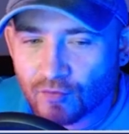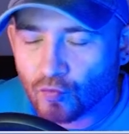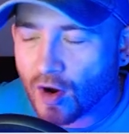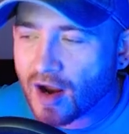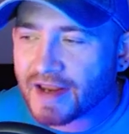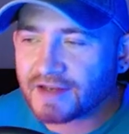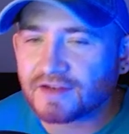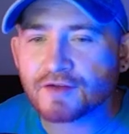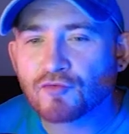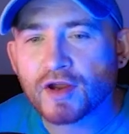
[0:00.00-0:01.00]
Why
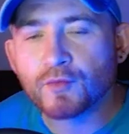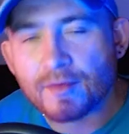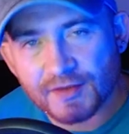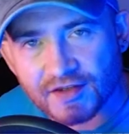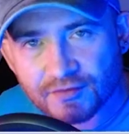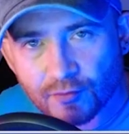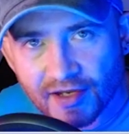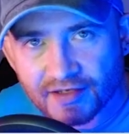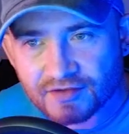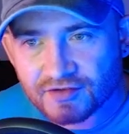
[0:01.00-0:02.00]
do they write women this way?